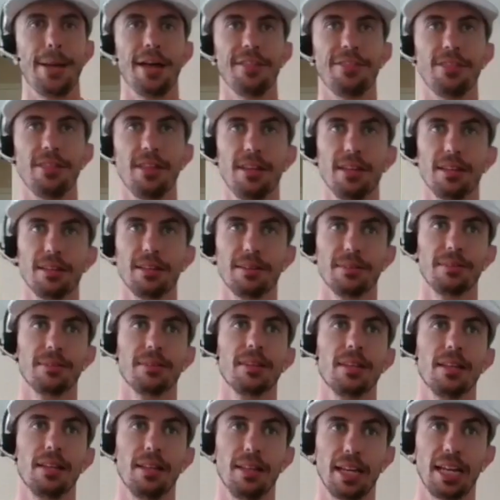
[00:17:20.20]
I think,
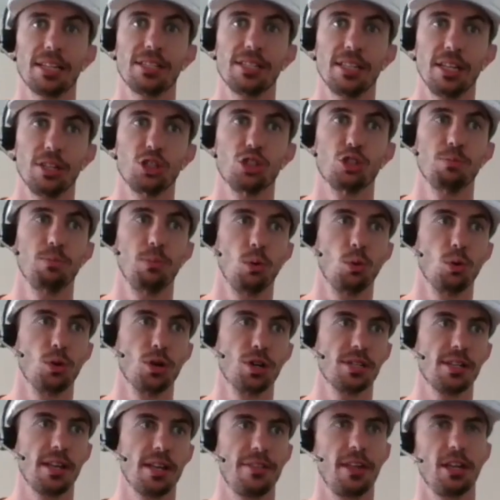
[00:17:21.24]
like I said,
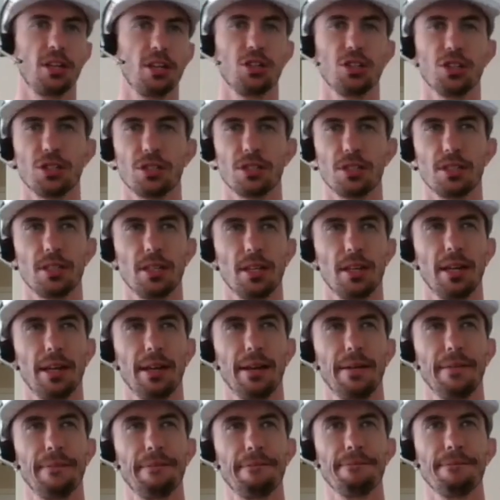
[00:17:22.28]
sports, I think just
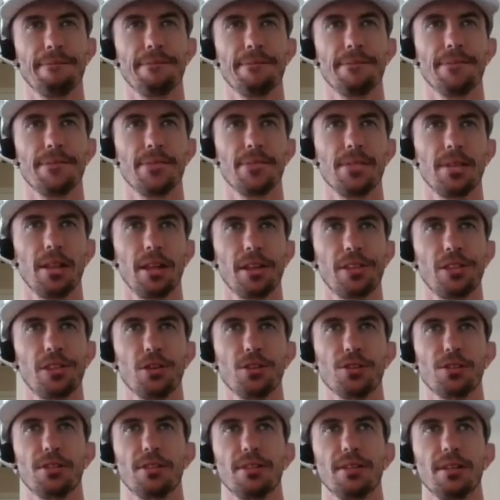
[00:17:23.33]
uh, like
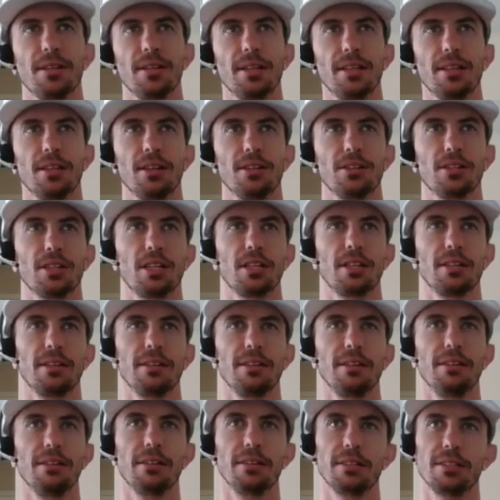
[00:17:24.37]
there's, there's
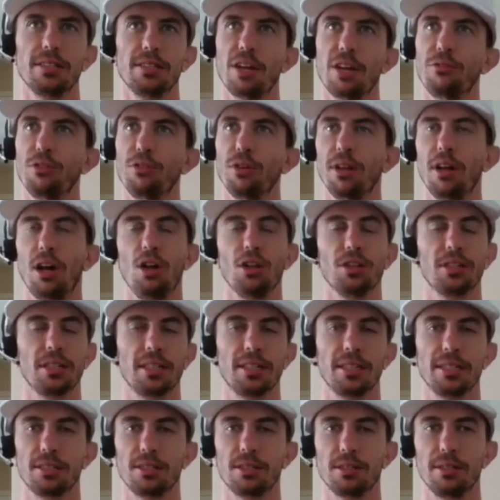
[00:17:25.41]
several,
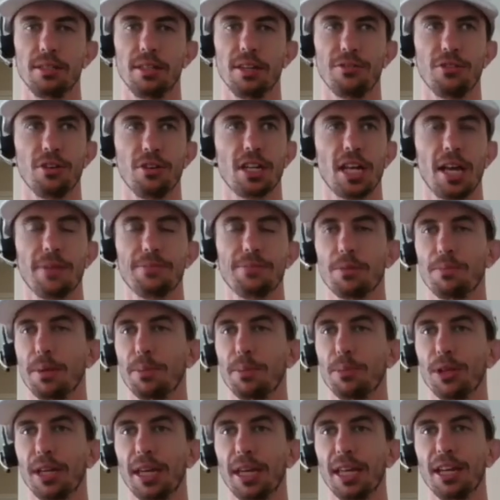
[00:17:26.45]
all different types of
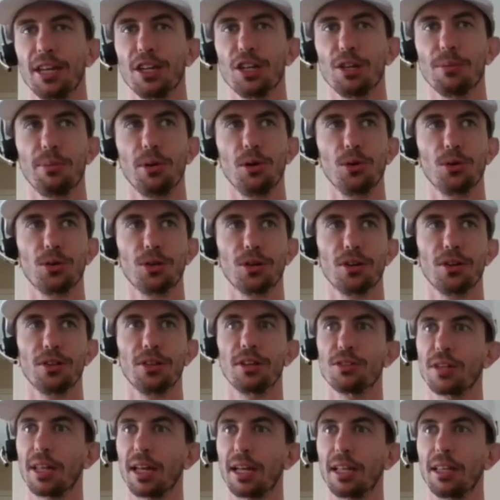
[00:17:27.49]
people that get into poker.
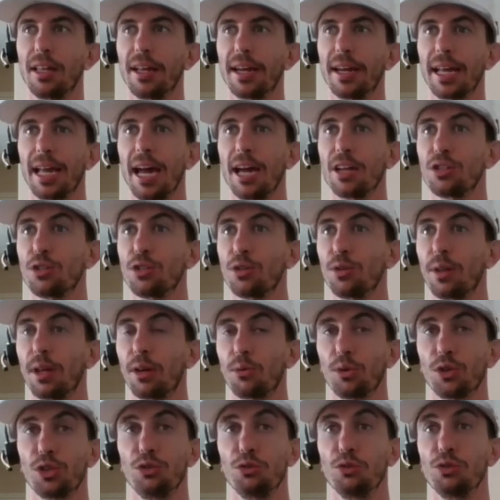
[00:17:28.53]
There's like a lot of guys who like
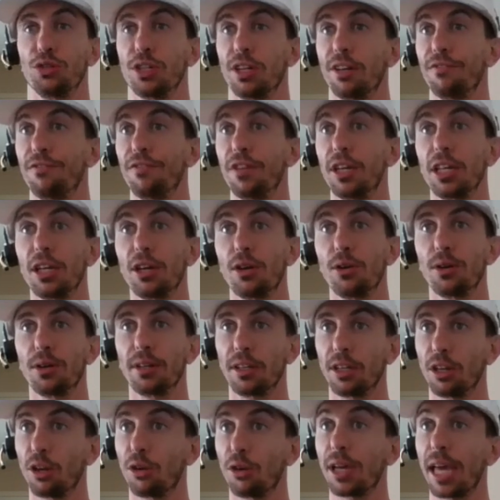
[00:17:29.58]
were huge into video,
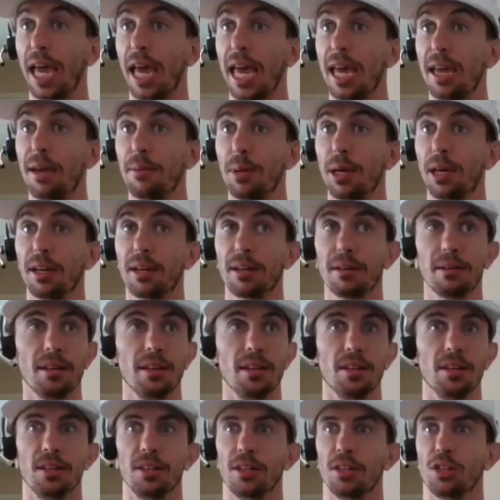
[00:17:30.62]
you know, gaming,
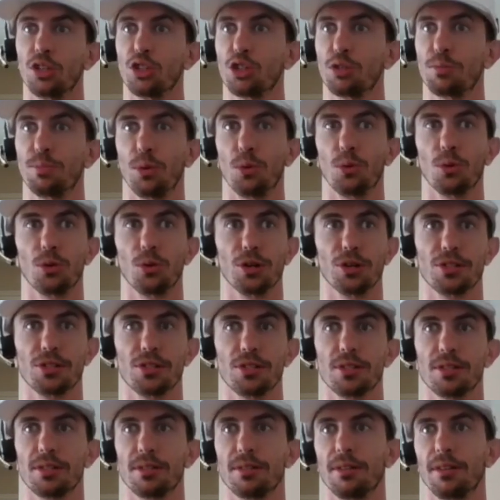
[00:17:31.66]

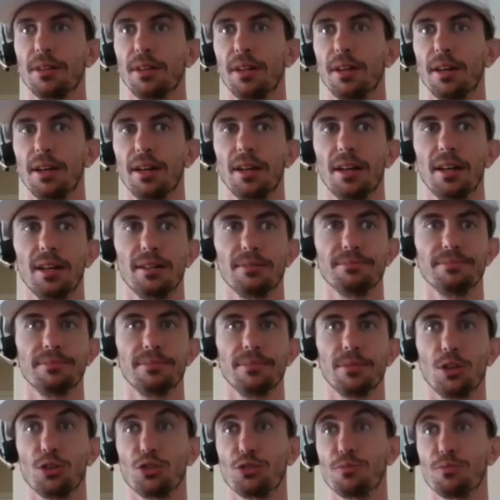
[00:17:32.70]
sports. Um,
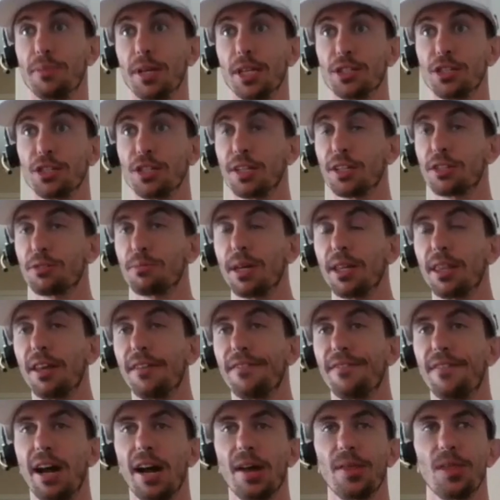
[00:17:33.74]
there's businessmen
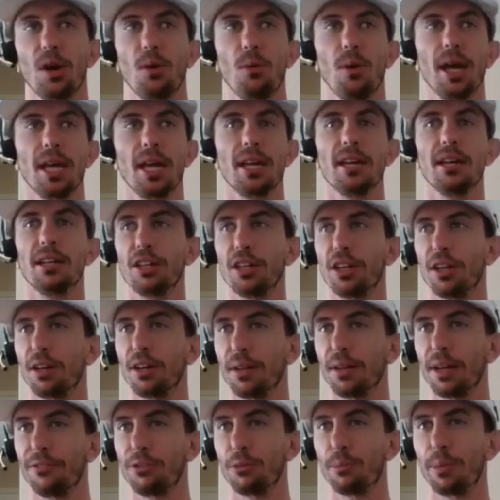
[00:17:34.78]
that find their way in, you know,
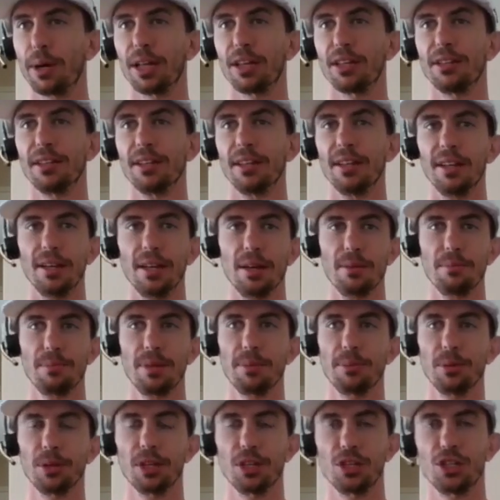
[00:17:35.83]
everybody,
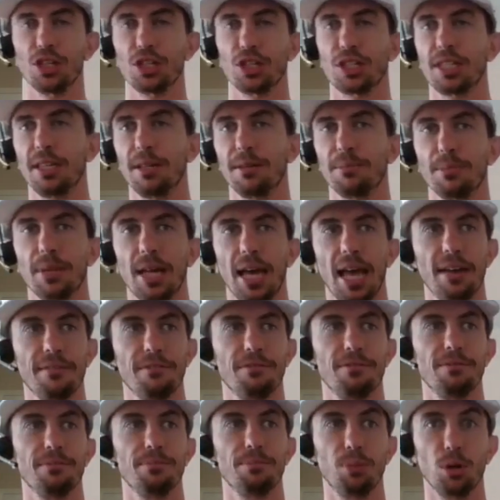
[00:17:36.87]
people that just seem to have
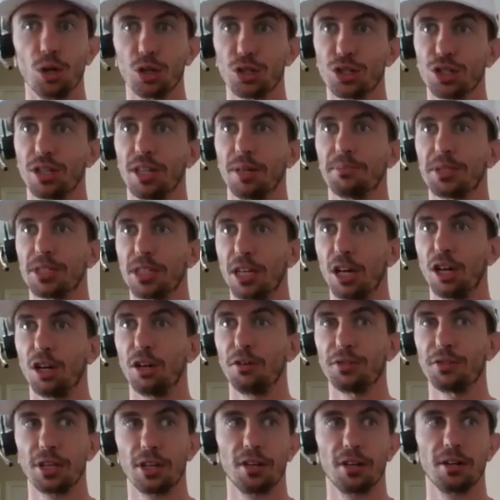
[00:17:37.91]
pushed
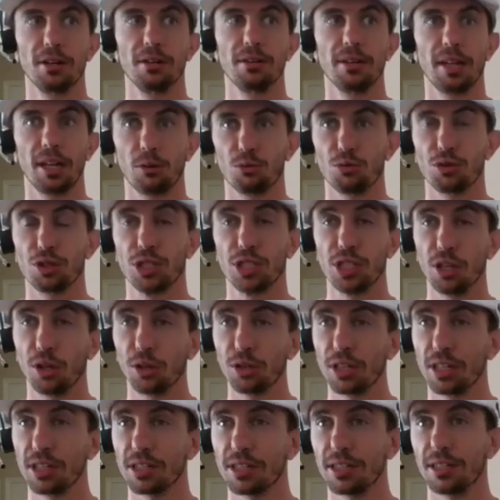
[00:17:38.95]
themselves and are like,
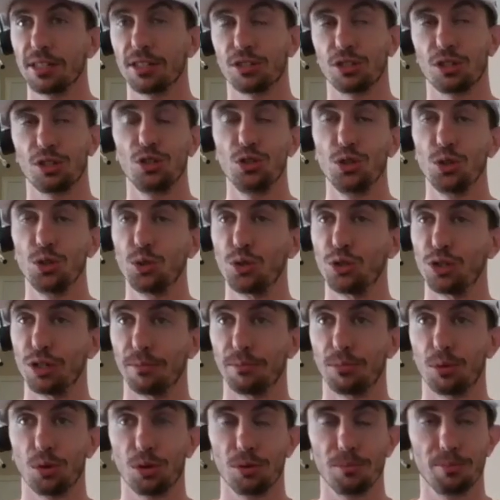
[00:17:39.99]
resiliency is huge in
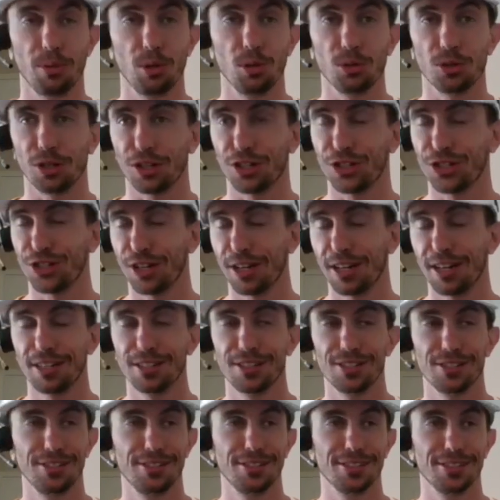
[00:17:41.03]
poker because you're going
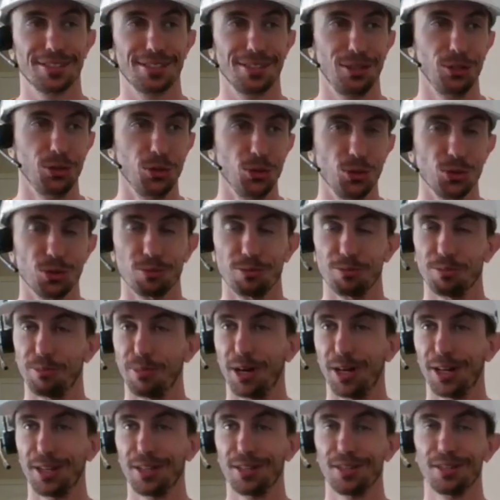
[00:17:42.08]
to just lose
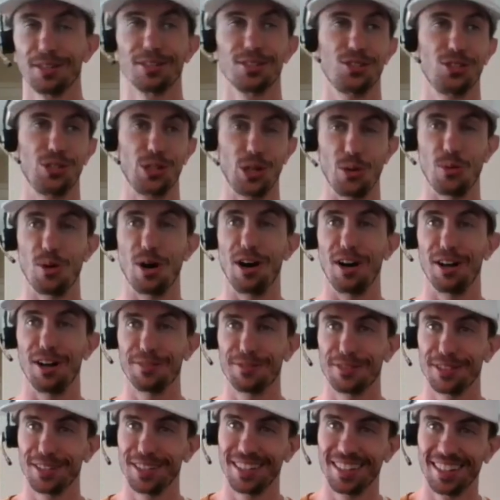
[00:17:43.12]
money so
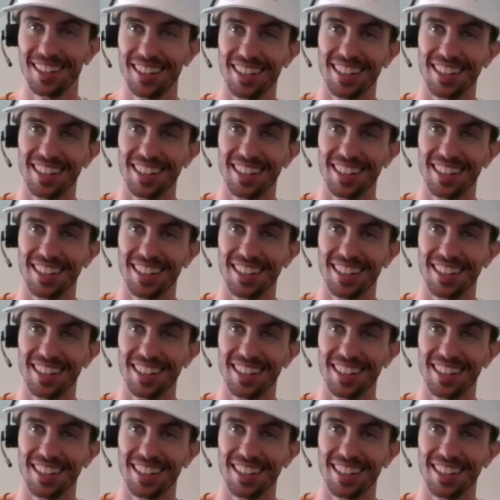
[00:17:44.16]
often.